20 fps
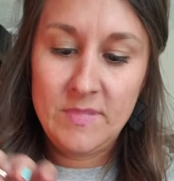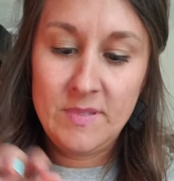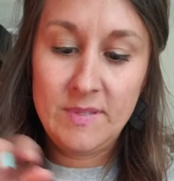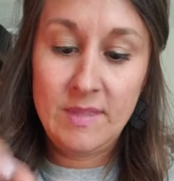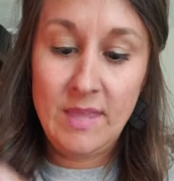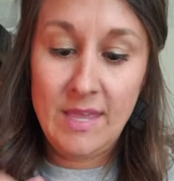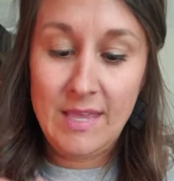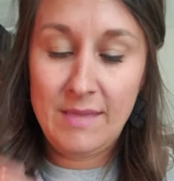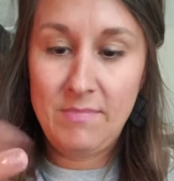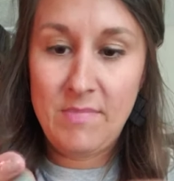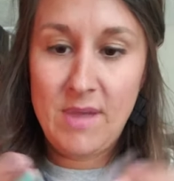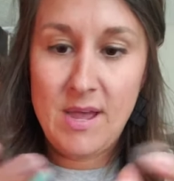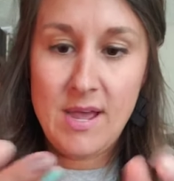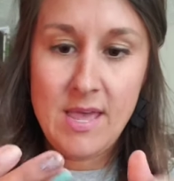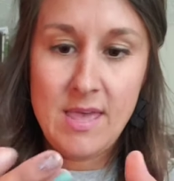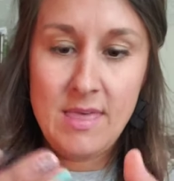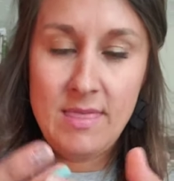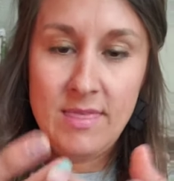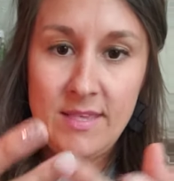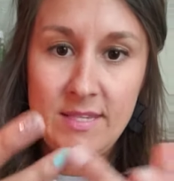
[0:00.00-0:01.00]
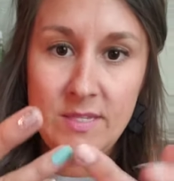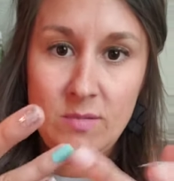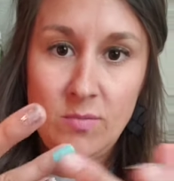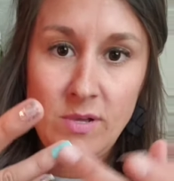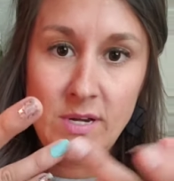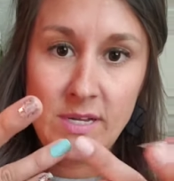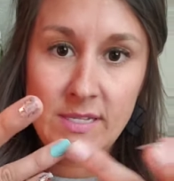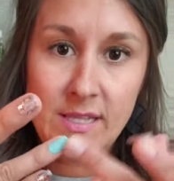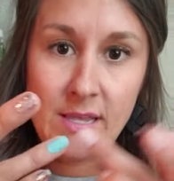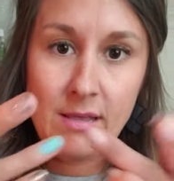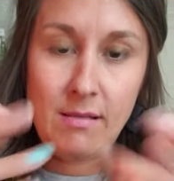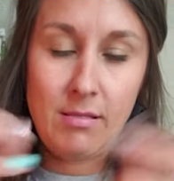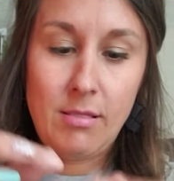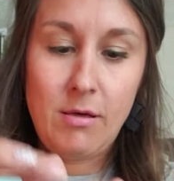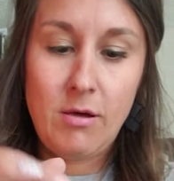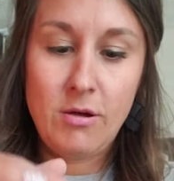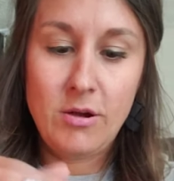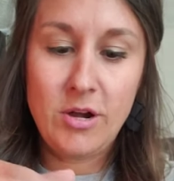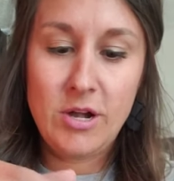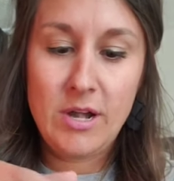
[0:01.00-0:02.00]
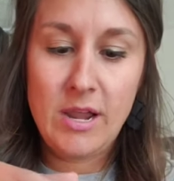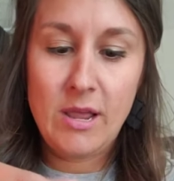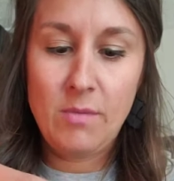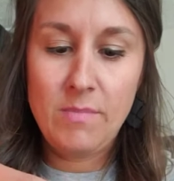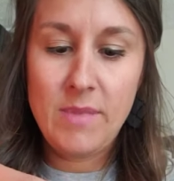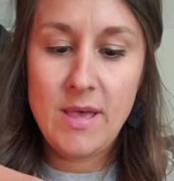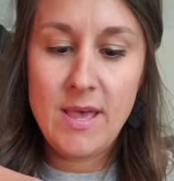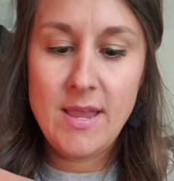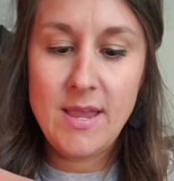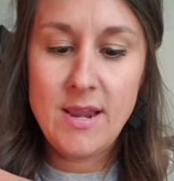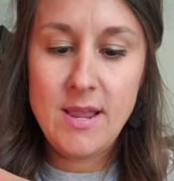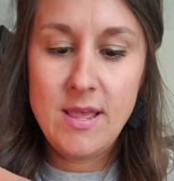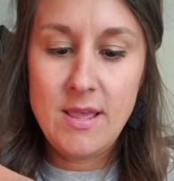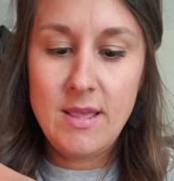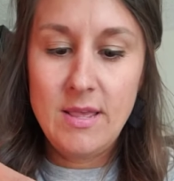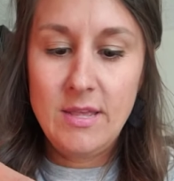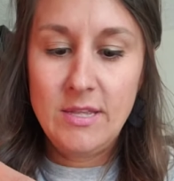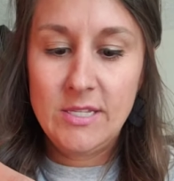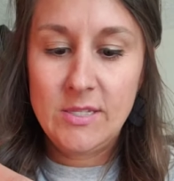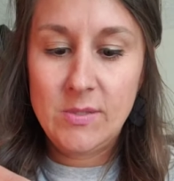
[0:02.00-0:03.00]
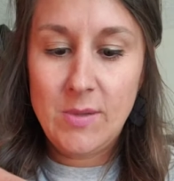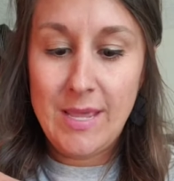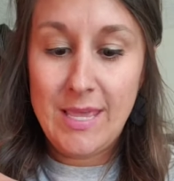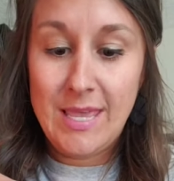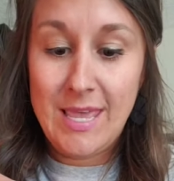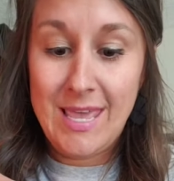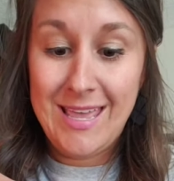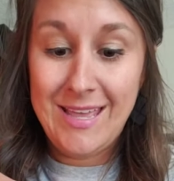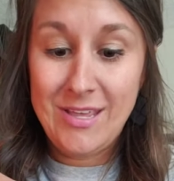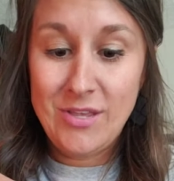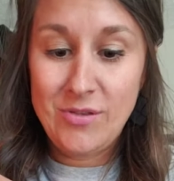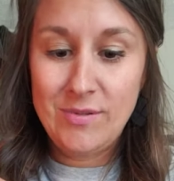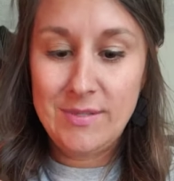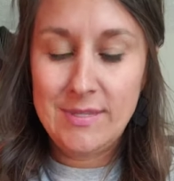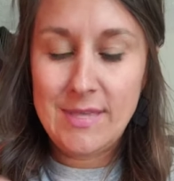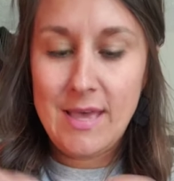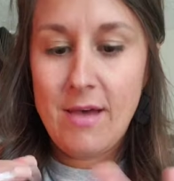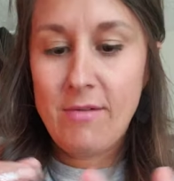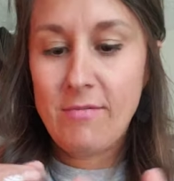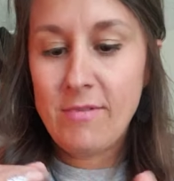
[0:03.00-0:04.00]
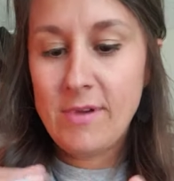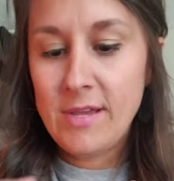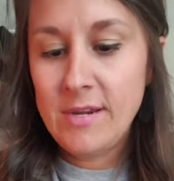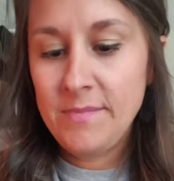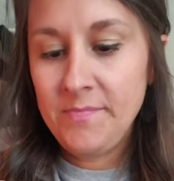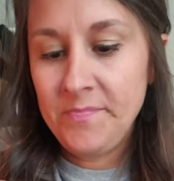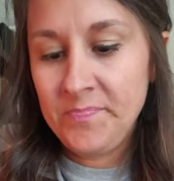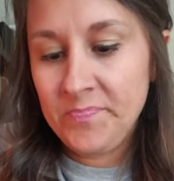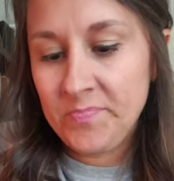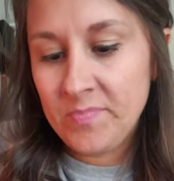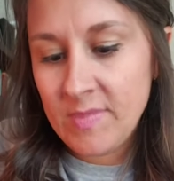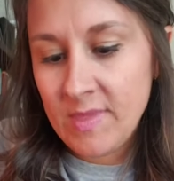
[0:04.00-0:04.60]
Like this one is like a longer nail bed, so I can't use that one.